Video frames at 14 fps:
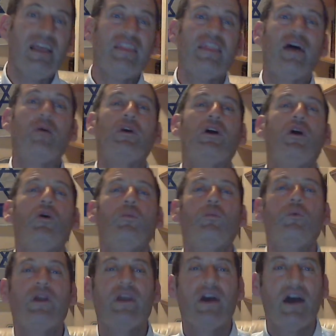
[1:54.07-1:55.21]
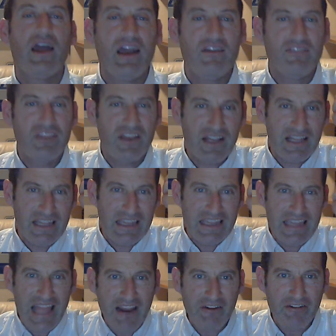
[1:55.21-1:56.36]
that we hope we have the
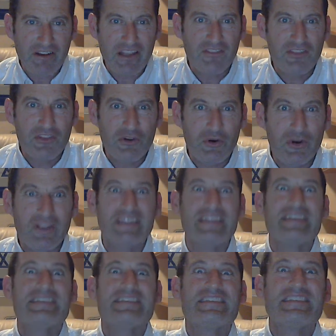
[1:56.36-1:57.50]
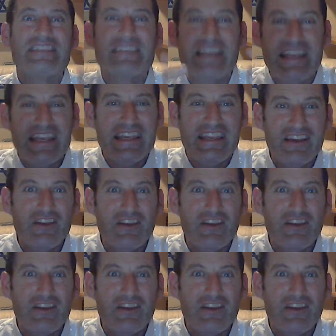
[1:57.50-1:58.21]
clarity of thought to see